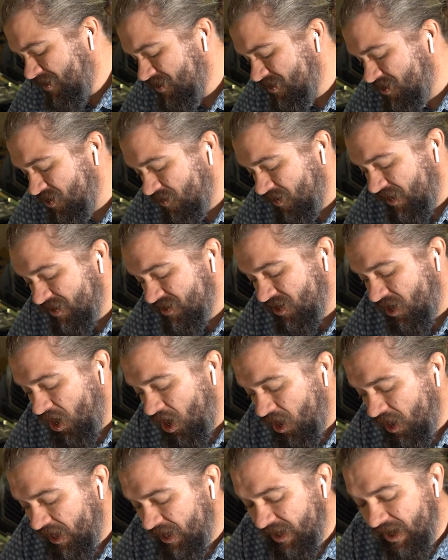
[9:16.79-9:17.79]
So that's
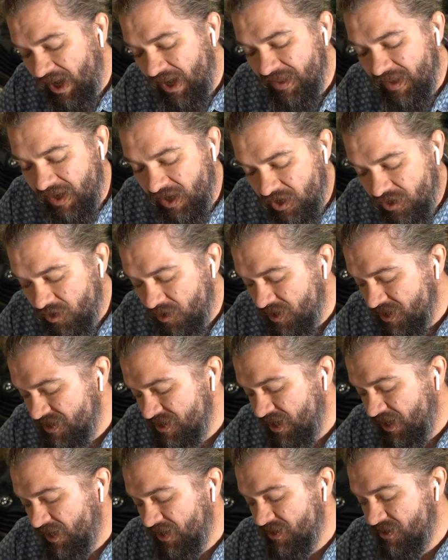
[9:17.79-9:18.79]
all I got in that 30
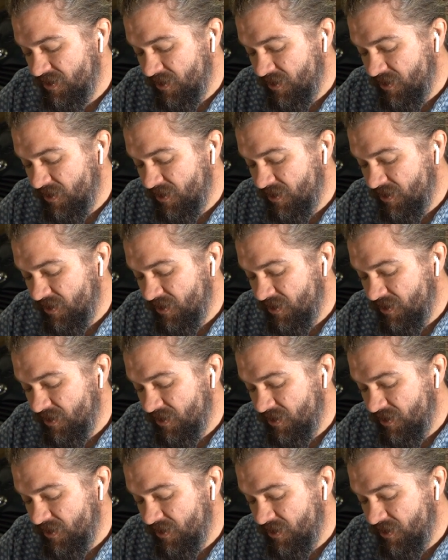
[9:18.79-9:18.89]
seconds.